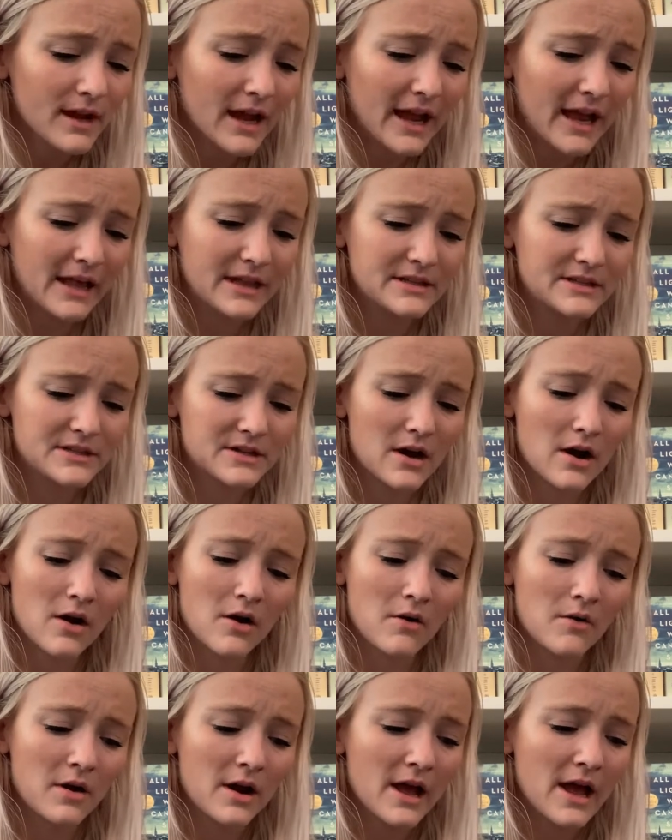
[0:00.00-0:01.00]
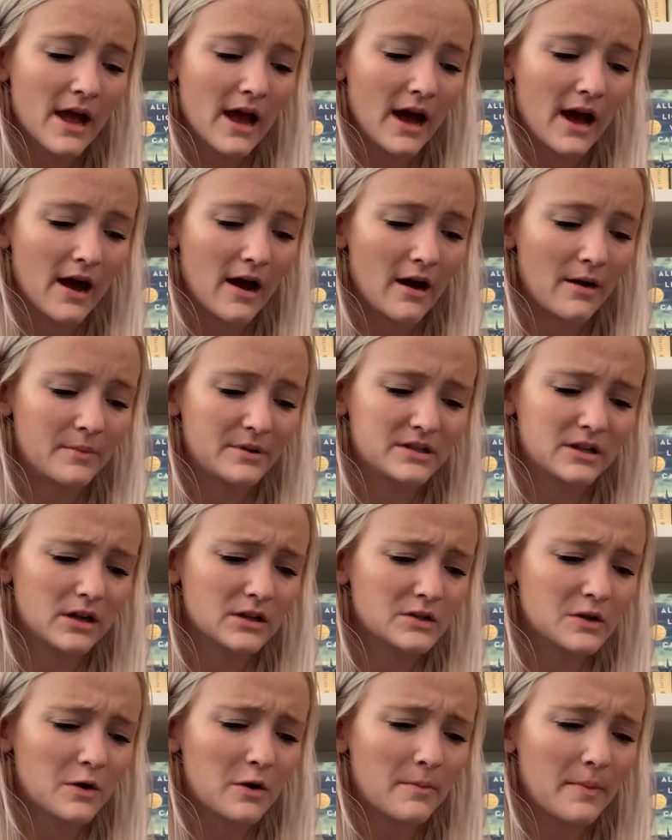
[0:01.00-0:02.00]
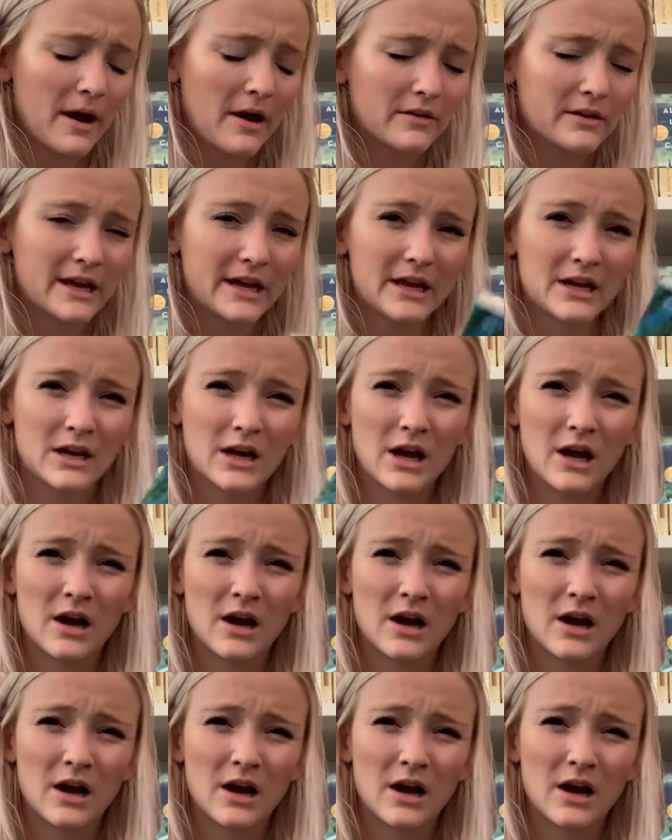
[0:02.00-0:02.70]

And so it's also about like